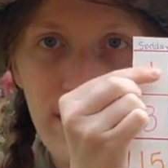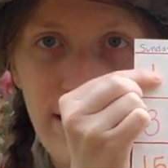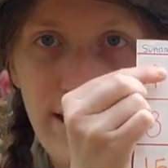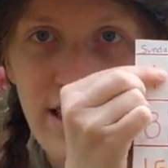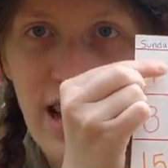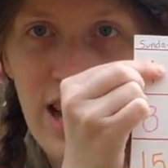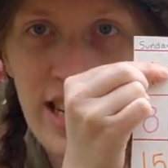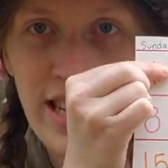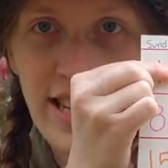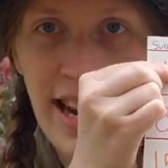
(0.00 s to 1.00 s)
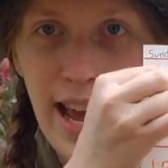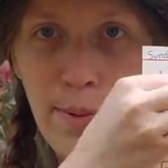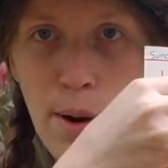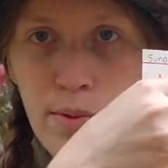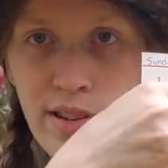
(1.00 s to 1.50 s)
Sunday.
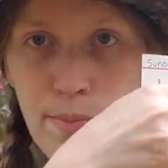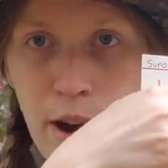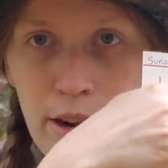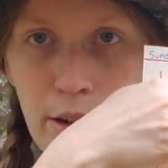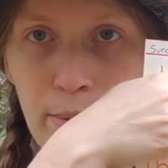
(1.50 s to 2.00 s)
What will tomorrow